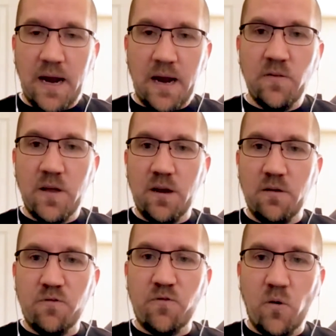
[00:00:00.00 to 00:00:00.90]
and then
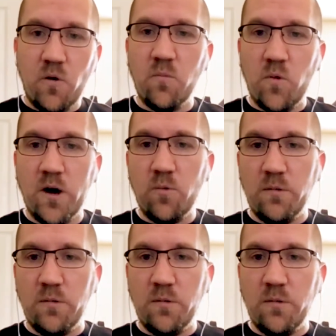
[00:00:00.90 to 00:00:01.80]
inform where we
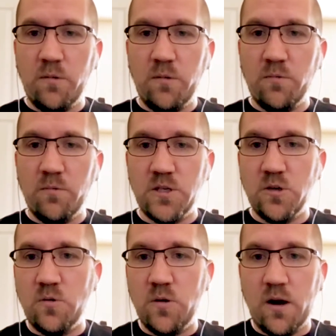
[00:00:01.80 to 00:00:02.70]
would
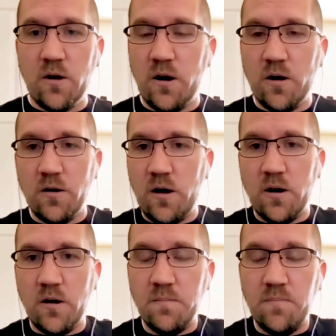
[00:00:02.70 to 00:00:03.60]
do
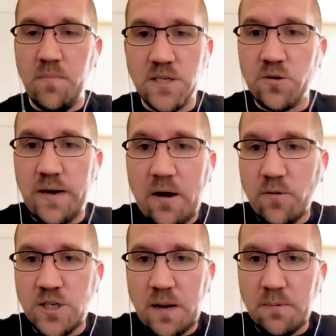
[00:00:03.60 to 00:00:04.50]
our ministry
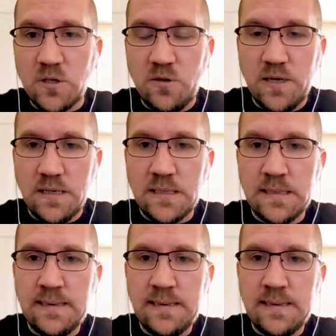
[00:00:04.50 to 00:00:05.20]
outreach opportunities.